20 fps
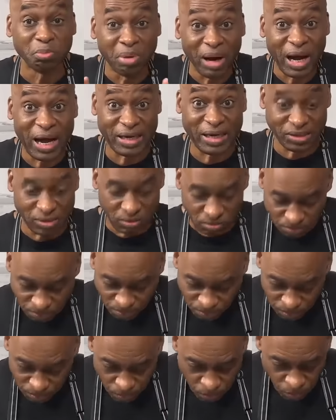But
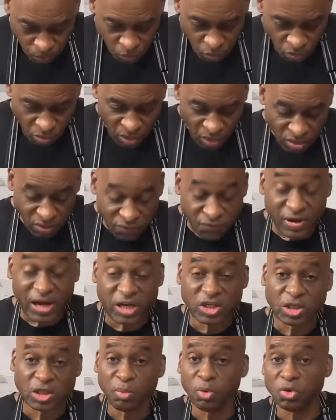the
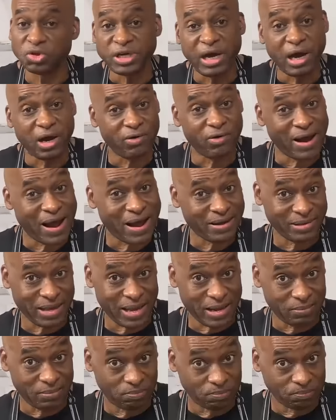vegetables counteract
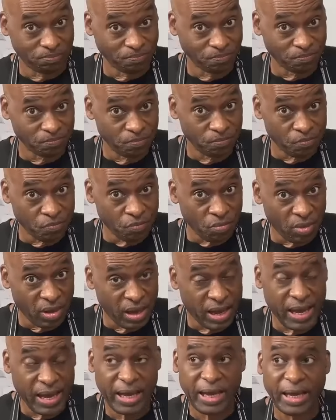that.
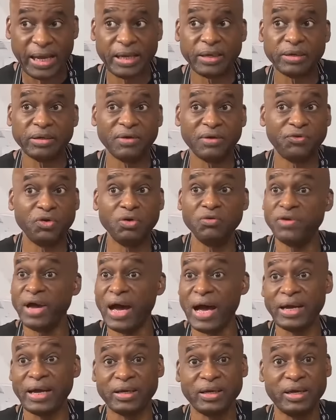And if you've
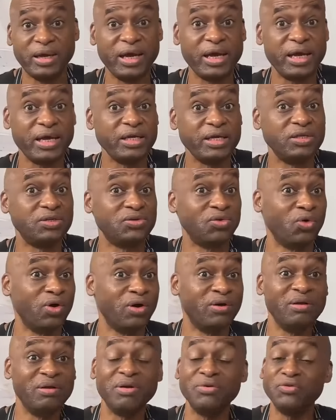got kids, or
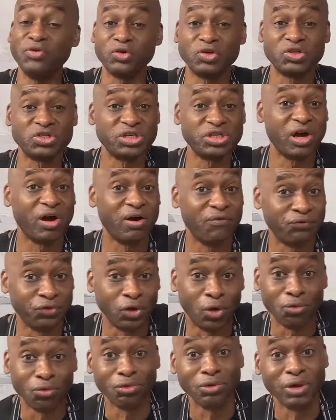even if yourself
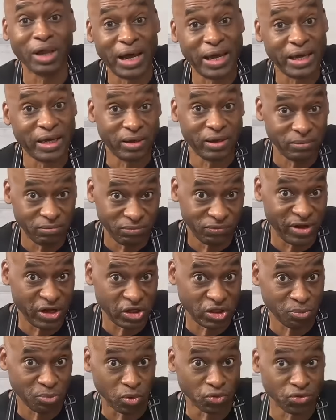don't like
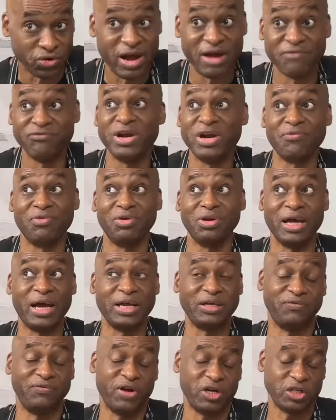vegetables or have never
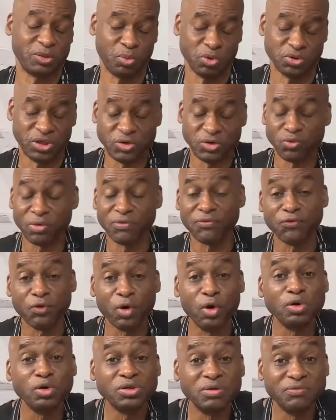liked vegetables, these were
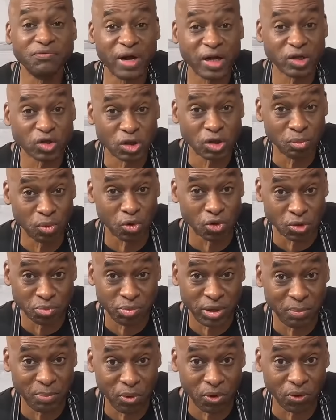frozen vegetables,
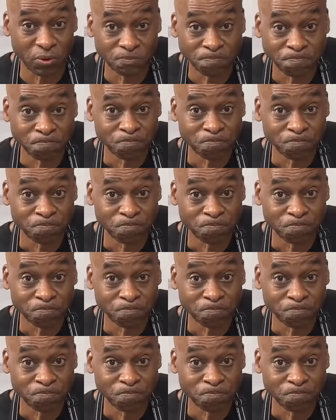people.